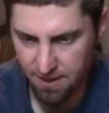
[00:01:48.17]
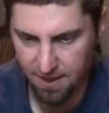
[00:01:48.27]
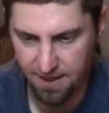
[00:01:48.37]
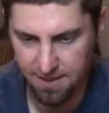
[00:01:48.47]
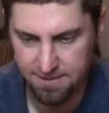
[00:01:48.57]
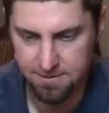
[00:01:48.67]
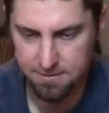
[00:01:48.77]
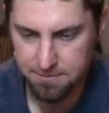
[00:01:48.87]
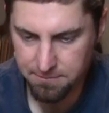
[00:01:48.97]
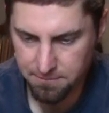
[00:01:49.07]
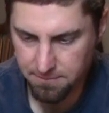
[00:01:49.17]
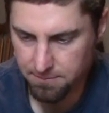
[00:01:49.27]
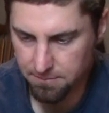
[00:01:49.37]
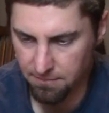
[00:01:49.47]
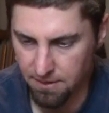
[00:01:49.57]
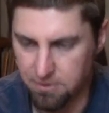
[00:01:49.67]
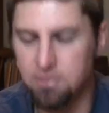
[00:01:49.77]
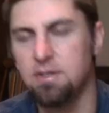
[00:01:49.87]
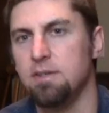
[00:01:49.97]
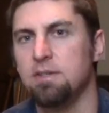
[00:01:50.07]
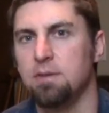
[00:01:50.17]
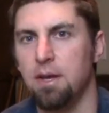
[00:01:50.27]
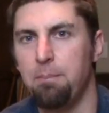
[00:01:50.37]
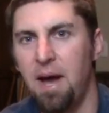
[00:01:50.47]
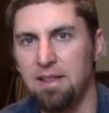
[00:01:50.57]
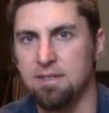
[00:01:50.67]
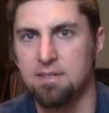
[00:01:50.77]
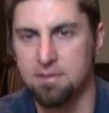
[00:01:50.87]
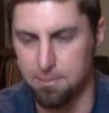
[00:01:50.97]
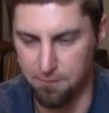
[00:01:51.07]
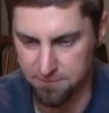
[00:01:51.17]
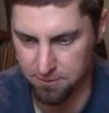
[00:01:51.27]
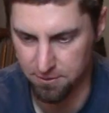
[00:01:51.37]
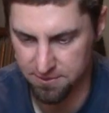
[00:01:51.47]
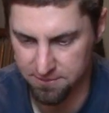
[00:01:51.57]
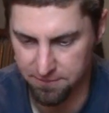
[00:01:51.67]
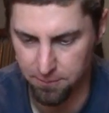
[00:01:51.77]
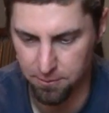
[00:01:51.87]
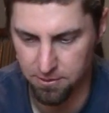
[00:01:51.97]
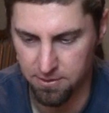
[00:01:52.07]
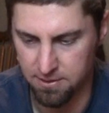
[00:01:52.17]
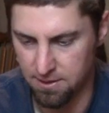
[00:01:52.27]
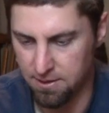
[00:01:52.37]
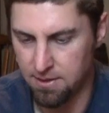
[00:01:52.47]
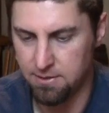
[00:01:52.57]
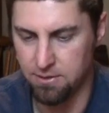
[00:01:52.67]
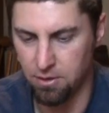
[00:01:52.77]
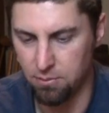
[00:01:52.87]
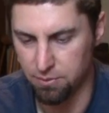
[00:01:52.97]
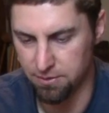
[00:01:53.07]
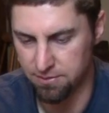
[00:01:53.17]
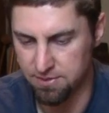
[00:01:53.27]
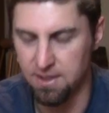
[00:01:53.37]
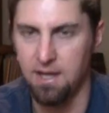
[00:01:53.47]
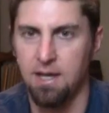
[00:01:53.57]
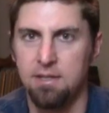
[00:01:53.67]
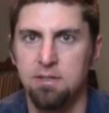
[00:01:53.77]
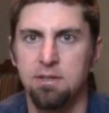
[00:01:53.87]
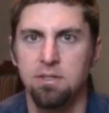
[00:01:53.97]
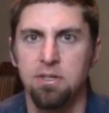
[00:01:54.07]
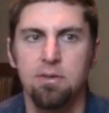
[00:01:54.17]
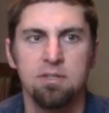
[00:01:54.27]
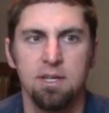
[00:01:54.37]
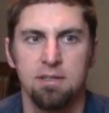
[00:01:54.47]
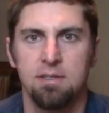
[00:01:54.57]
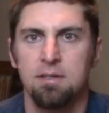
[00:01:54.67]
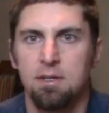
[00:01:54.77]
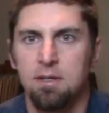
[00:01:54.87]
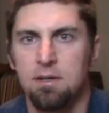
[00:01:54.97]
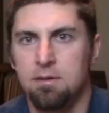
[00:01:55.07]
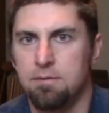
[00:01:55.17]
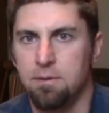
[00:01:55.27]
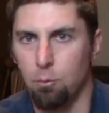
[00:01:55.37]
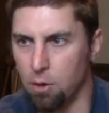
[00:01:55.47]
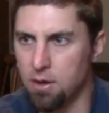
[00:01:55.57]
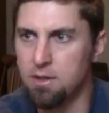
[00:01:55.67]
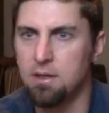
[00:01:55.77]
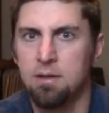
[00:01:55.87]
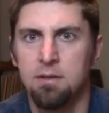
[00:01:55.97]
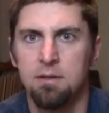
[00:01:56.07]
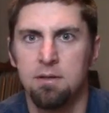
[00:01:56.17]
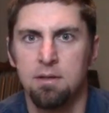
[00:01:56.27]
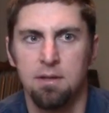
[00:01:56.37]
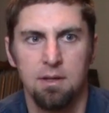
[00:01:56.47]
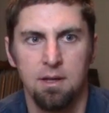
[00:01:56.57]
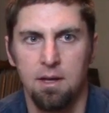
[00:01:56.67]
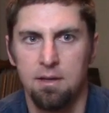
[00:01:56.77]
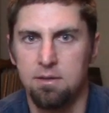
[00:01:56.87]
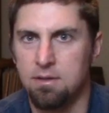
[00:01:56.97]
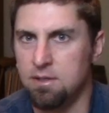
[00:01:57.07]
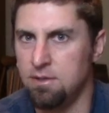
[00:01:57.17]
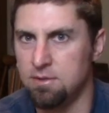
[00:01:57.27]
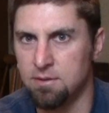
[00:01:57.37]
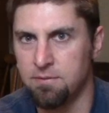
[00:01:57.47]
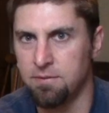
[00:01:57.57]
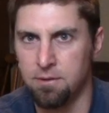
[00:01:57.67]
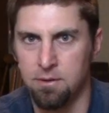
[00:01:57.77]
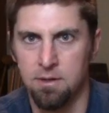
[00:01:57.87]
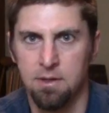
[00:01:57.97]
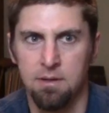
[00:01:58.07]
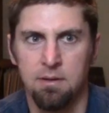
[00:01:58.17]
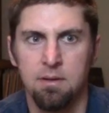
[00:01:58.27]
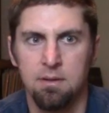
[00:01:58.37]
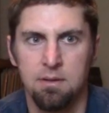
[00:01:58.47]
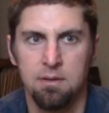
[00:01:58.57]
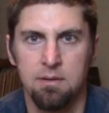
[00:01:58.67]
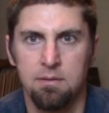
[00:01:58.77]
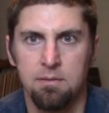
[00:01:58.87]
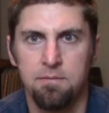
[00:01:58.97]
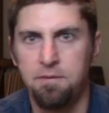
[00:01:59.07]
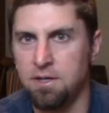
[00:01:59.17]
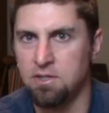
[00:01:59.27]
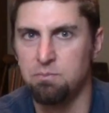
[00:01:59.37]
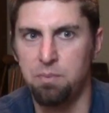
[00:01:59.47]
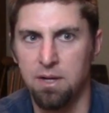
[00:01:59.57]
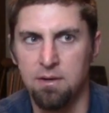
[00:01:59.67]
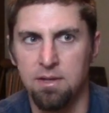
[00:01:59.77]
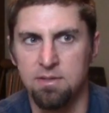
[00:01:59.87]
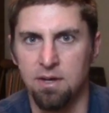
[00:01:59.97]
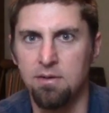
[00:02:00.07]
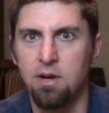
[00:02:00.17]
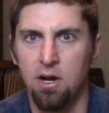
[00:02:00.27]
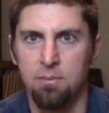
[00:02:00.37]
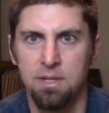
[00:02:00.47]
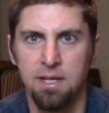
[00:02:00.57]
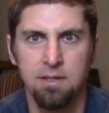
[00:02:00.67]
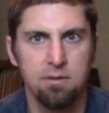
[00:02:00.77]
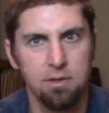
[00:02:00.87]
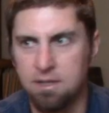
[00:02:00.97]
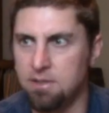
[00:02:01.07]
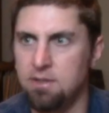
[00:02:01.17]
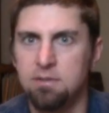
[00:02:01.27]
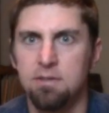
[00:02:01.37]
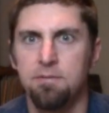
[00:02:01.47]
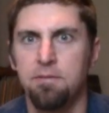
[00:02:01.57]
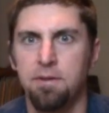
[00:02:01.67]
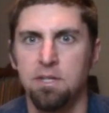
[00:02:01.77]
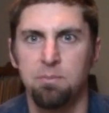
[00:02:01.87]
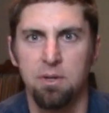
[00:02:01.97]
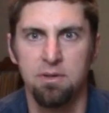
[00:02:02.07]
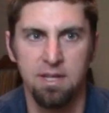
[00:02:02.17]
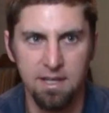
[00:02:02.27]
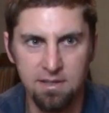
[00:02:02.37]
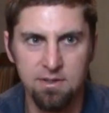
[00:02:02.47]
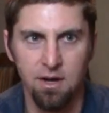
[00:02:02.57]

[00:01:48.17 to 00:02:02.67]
and use it as a pilot system of sorts for your home brews. And you can use it for wort, you can use it for finished beer that's uncarbonated, or you can use it for finished beer that is